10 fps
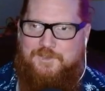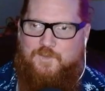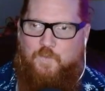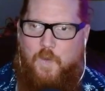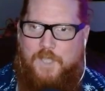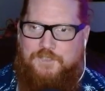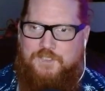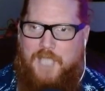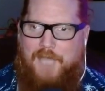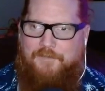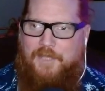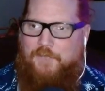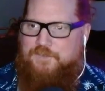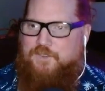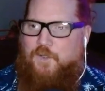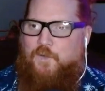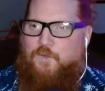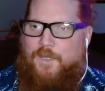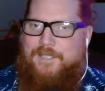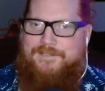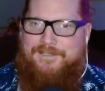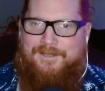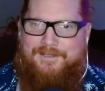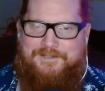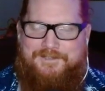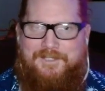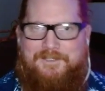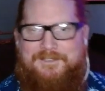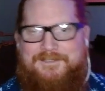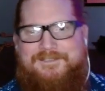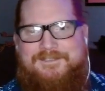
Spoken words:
just one shot and they all just go crazy on each other.